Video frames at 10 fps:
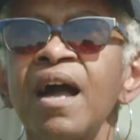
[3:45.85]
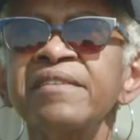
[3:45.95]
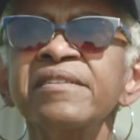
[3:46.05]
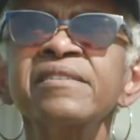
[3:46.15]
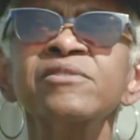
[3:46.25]
I
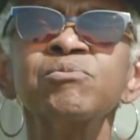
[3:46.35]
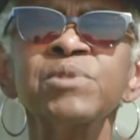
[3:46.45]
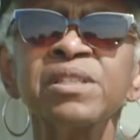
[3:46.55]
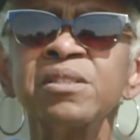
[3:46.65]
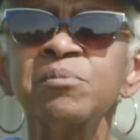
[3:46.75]
think it's
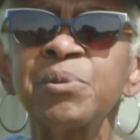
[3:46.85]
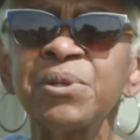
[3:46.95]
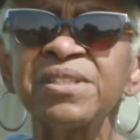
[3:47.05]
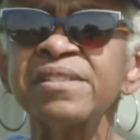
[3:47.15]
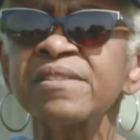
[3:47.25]
really
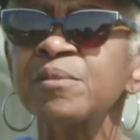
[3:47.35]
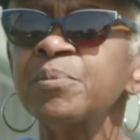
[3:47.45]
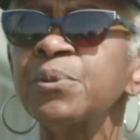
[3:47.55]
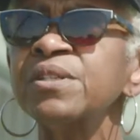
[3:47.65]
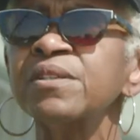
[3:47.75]
important to
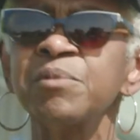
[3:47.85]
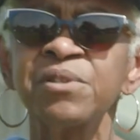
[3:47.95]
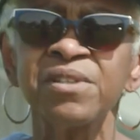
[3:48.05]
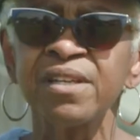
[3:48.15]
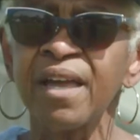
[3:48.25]
support community